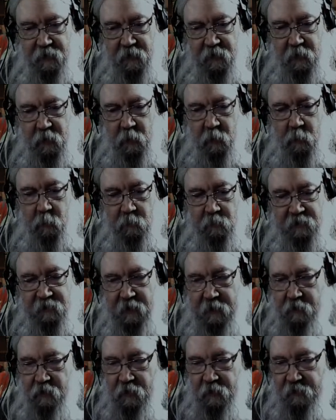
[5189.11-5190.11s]
new
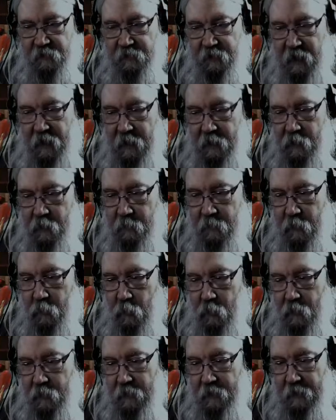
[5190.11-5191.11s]
sections I could be
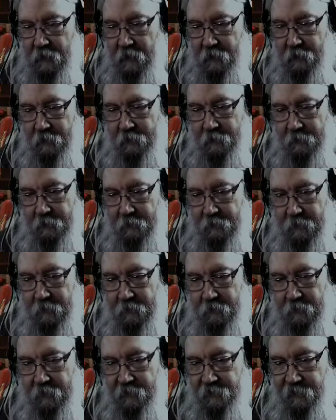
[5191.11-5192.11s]
working on.
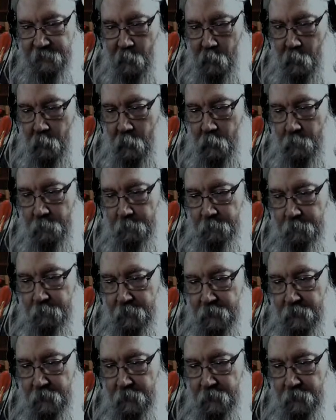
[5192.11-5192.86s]
So